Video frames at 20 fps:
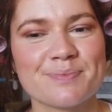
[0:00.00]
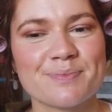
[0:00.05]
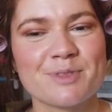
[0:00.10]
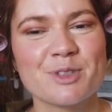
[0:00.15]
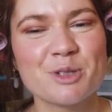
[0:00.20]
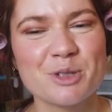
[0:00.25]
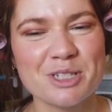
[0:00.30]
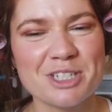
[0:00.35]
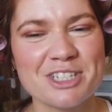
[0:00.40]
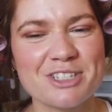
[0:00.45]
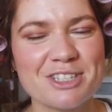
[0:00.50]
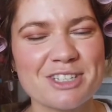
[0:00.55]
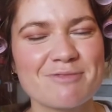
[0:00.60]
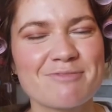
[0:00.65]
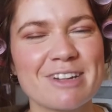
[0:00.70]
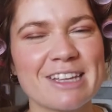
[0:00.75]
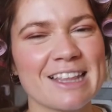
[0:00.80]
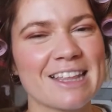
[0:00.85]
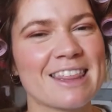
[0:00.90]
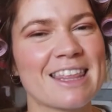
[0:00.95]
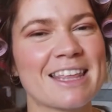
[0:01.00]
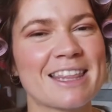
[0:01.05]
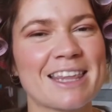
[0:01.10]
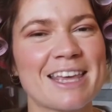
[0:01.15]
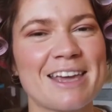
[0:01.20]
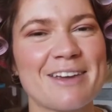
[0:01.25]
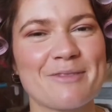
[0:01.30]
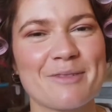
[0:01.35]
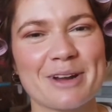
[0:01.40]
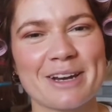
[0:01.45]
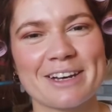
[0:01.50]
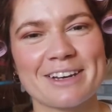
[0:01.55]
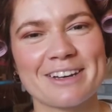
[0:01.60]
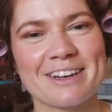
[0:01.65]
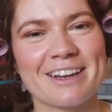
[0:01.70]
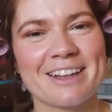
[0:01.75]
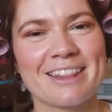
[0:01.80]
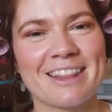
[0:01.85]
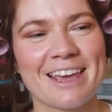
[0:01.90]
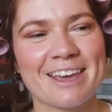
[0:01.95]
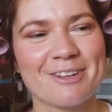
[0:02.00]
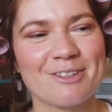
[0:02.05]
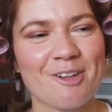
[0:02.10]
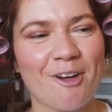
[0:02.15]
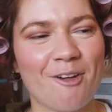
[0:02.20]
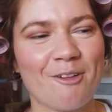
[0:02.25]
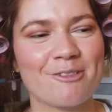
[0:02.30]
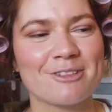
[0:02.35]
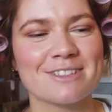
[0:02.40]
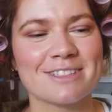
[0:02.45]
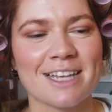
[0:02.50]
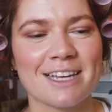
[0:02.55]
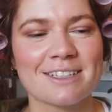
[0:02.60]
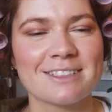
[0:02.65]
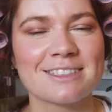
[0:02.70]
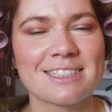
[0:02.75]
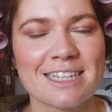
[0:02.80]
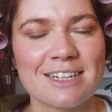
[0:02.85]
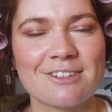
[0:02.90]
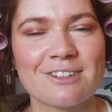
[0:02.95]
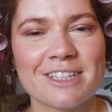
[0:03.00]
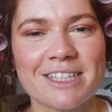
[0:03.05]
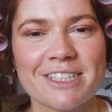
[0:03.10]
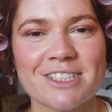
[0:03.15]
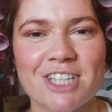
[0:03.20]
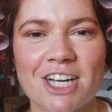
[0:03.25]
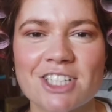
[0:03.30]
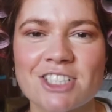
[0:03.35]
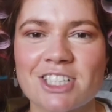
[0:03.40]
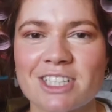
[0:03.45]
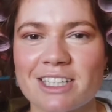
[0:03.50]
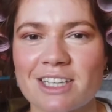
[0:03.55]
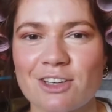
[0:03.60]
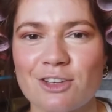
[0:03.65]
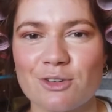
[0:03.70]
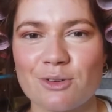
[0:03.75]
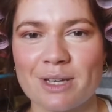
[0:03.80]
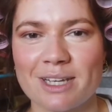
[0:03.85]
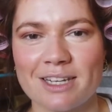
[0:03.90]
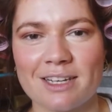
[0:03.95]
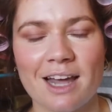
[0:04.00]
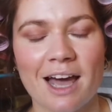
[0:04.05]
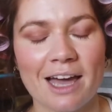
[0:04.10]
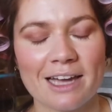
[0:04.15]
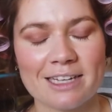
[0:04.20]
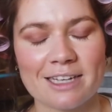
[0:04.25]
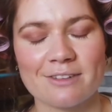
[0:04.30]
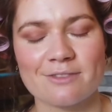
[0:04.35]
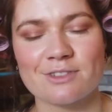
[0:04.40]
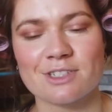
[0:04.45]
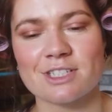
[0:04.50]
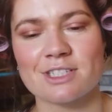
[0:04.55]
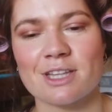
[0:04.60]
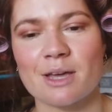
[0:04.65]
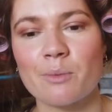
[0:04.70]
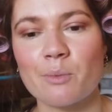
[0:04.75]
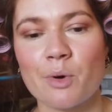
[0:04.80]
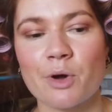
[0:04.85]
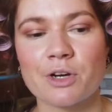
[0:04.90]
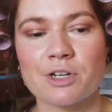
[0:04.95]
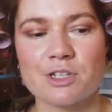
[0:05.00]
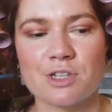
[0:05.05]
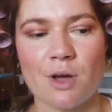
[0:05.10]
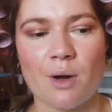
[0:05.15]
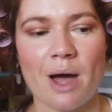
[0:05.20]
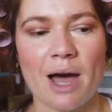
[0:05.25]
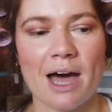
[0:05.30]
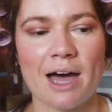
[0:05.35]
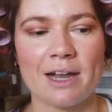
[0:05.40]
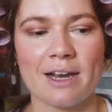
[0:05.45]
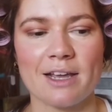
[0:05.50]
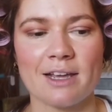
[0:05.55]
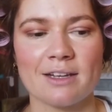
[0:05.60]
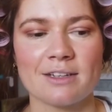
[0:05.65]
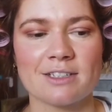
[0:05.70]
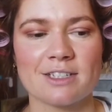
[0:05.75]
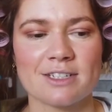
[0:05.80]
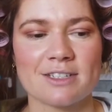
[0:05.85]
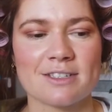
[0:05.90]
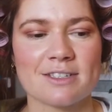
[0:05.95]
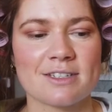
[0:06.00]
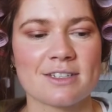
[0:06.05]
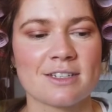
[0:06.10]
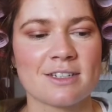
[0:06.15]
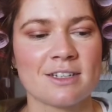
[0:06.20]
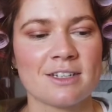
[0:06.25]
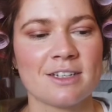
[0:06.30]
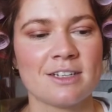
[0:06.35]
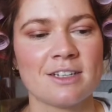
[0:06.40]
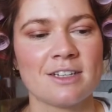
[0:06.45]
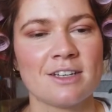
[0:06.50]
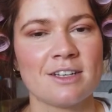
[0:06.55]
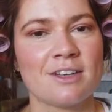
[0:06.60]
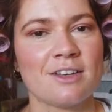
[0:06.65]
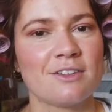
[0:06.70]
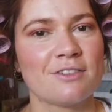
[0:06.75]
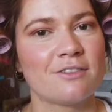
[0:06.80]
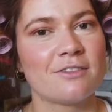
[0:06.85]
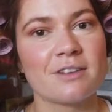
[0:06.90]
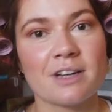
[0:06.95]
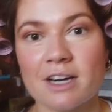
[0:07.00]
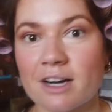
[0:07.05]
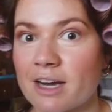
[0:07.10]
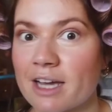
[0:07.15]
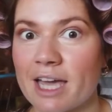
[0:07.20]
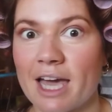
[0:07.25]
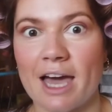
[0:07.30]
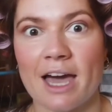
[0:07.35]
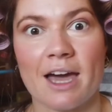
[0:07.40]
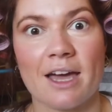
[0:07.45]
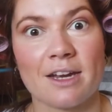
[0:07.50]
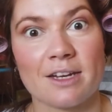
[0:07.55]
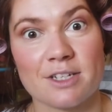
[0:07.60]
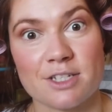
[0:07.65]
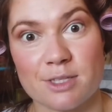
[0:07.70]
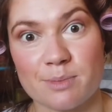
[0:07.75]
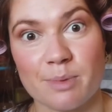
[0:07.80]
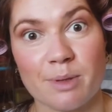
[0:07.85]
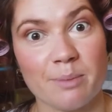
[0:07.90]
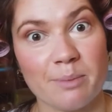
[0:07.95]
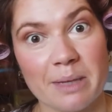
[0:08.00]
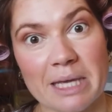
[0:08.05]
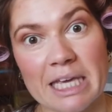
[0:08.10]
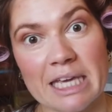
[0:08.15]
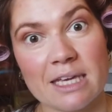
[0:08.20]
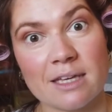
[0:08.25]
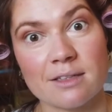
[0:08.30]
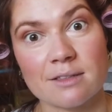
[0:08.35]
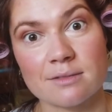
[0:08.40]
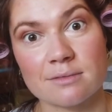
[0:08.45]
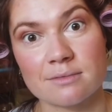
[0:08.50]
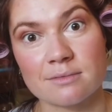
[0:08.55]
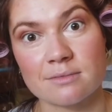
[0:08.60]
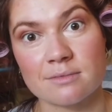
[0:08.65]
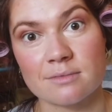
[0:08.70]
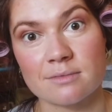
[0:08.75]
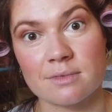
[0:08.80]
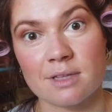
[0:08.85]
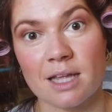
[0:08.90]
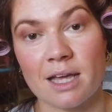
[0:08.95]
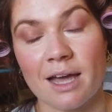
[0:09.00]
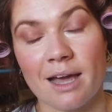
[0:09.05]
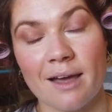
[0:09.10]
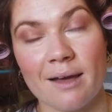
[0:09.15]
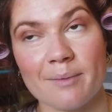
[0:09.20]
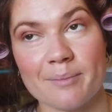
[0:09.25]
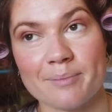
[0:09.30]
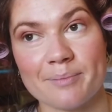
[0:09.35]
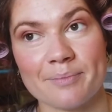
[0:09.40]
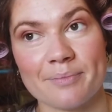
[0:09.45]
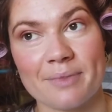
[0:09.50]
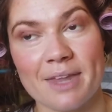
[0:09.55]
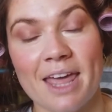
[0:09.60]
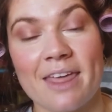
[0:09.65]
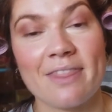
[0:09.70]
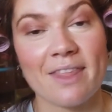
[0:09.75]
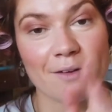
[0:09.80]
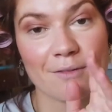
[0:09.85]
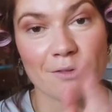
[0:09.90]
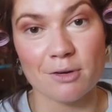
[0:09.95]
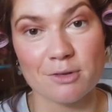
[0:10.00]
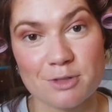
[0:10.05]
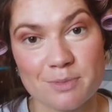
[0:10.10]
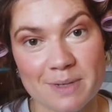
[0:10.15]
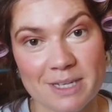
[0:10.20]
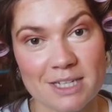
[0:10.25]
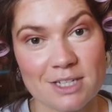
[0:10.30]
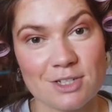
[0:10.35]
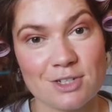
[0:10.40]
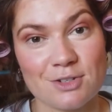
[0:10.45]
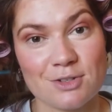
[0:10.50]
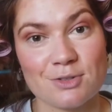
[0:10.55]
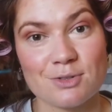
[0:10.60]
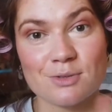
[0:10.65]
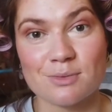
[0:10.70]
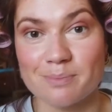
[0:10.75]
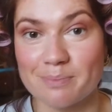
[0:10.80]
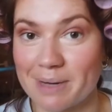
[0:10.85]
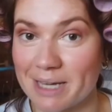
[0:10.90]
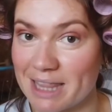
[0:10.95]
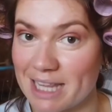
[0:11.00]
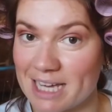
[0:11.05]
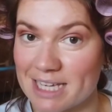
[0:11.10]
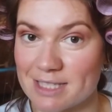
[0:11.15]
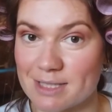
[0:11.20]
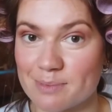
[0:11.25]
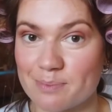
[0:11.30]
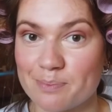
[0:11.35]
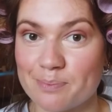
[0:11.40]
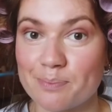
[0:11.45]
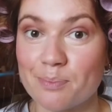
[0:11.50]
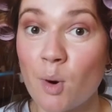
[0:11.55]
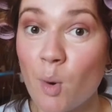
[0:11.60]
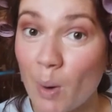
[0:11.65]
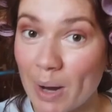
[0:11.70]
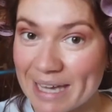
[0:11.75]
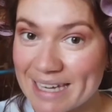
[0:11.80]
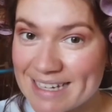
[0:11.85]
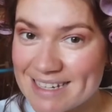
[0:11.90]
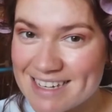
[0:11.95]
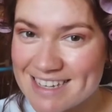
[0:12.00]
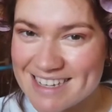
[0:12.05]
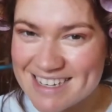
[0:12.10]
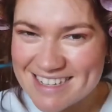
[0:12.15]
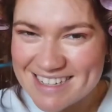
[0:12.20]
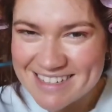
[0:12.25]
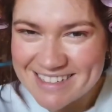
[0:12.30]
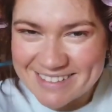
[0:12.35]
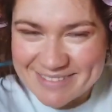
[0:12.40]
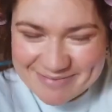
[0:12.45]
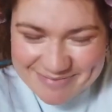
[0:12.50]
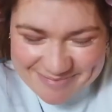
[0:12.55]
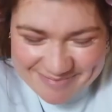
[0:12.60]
you can just really think that everyone that you know is like secretly judging you. And I have just like worked so hard at just figuring out how to just be me, and that rolls me into my last point